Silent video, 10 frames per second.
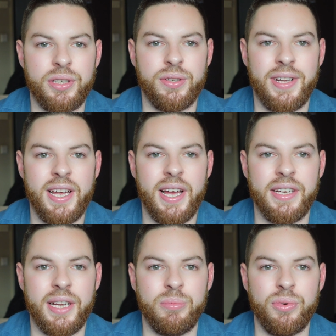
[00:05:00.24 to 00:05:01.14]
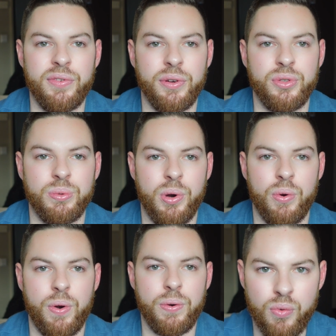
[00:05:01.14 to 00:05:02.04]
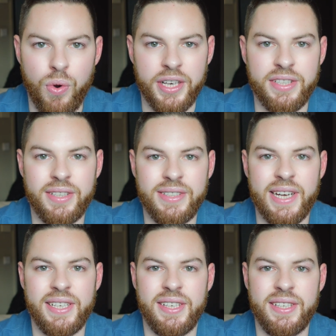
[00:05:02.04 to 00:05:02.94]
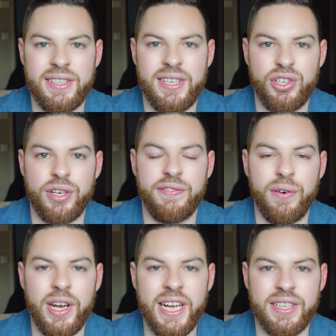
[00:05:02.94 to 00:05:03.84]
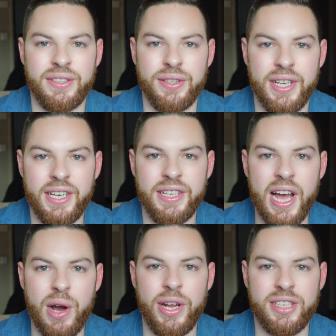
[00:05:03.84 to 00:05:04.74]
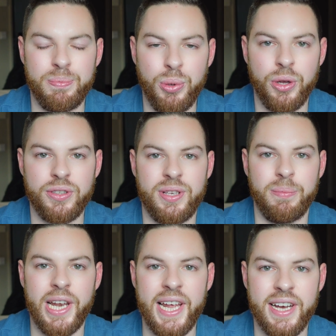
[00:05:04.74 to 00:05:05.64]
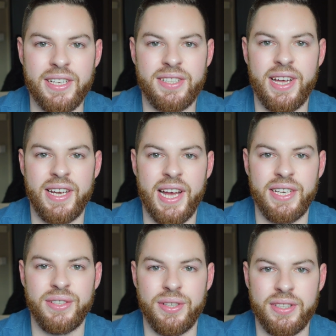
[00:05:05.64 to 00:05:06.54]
today and then move on tomorrow. Right, that is a decision for later today. Now let's put on some layers and head into the